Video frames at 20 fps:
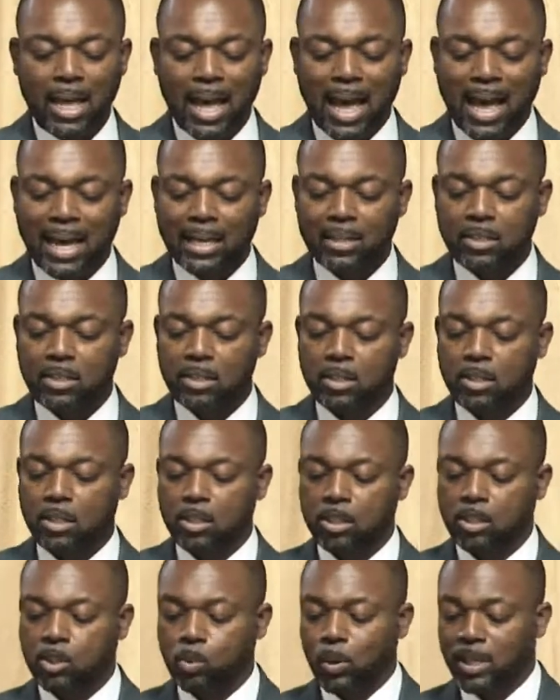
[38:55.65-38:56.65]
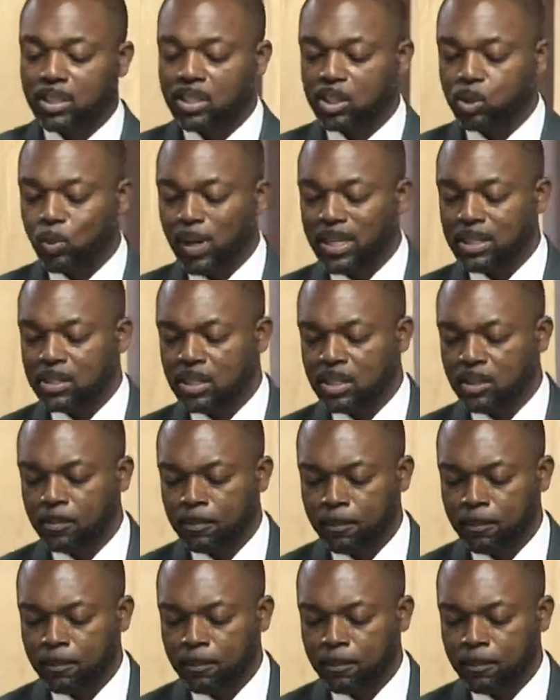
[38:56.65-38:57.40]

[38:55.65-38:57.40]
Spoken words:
Act 2020,